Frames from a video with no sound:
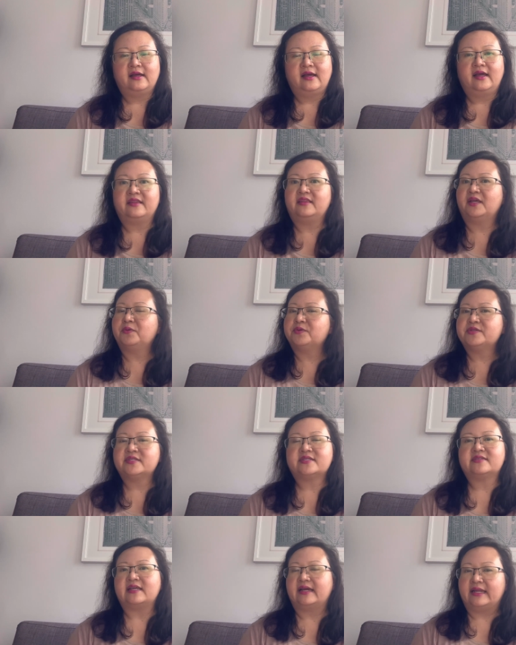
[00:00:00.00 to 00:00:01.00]
and they were
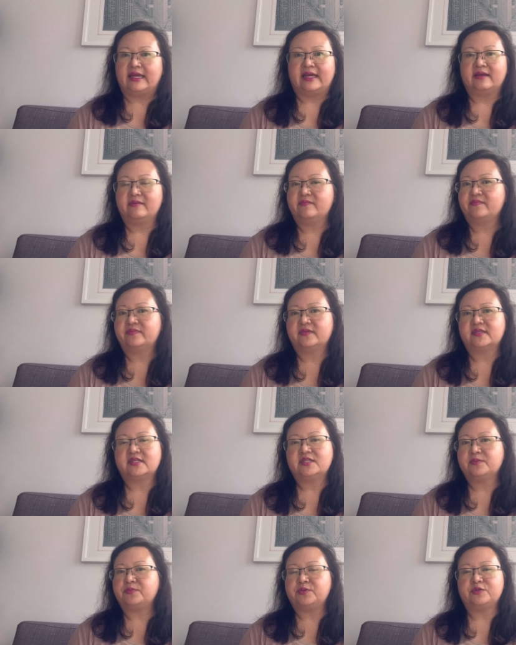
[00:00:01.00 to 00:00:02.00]
stunning.
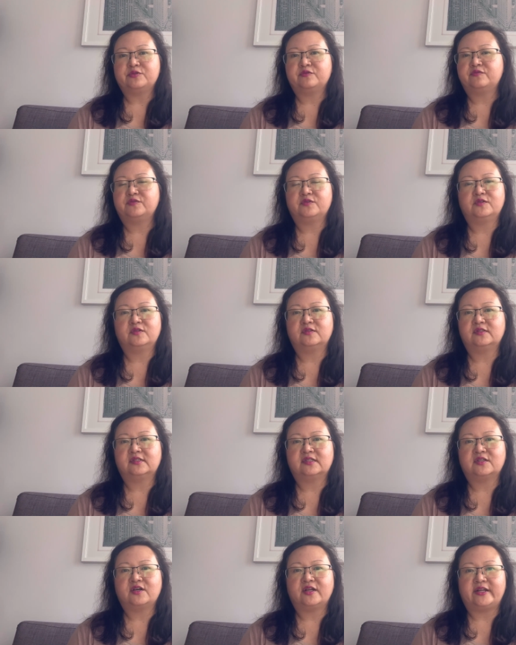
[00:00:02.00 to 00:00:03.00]
Such a
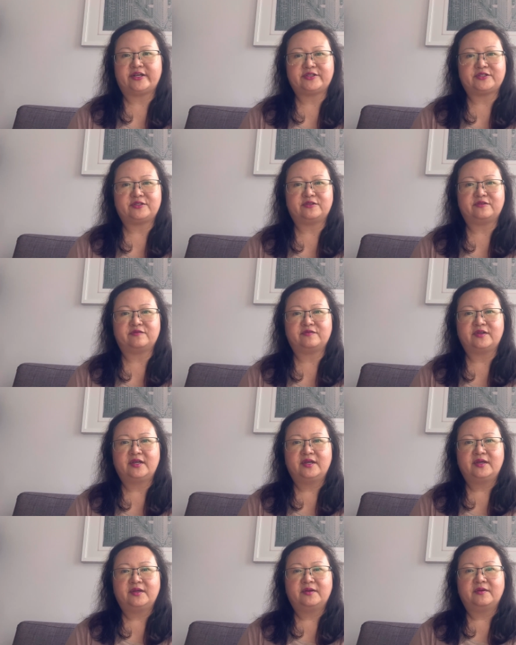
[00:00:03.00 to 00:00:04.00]
beautiful collection of
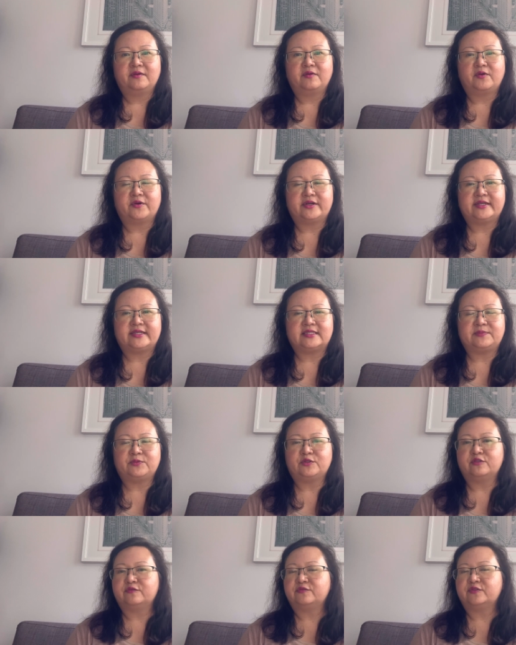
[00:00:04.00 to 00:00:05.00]
orchids,
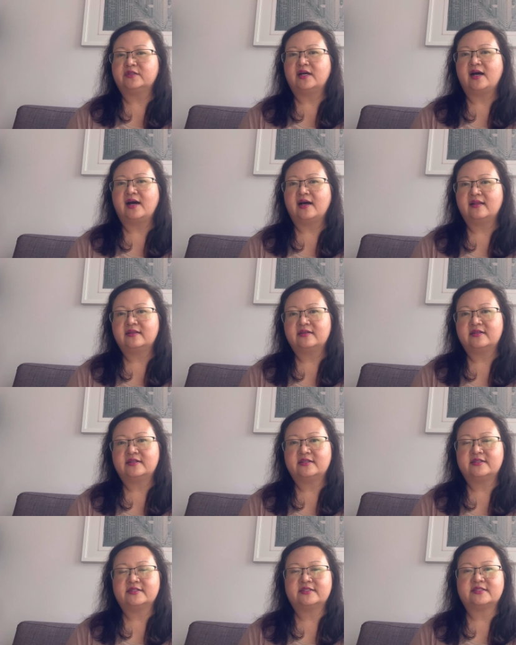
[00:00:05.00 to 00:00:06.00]
beautiful
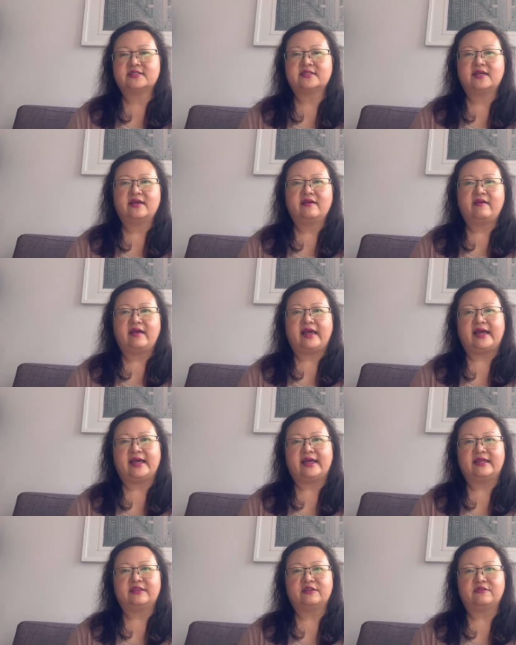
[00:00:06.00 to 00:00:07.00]
colors,
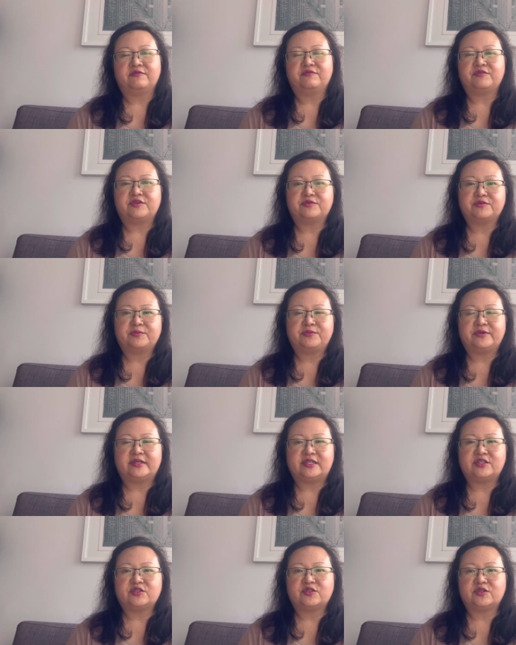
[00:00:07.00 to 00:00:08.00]
and the fish were
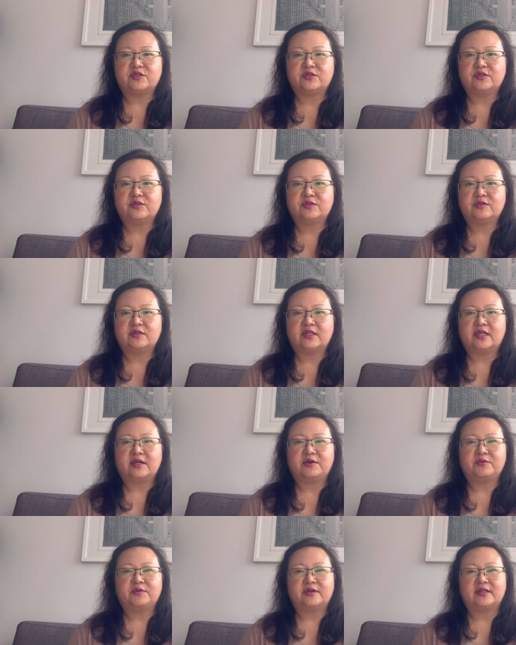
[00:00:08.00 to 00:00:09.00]
pretty too.
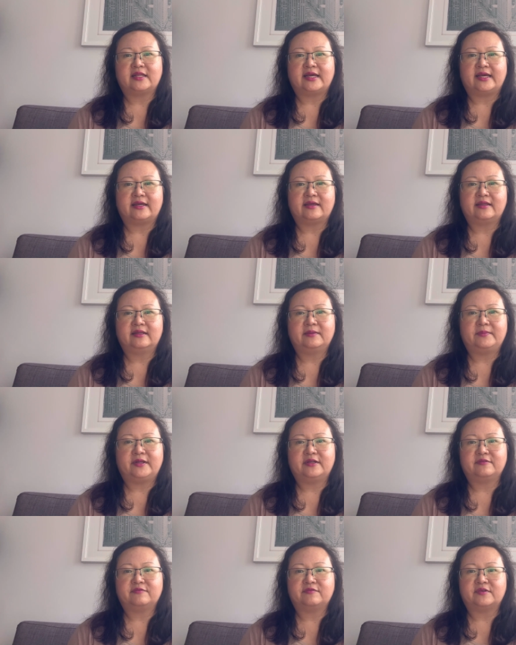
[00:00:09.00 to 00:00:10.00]
They were like a little bit of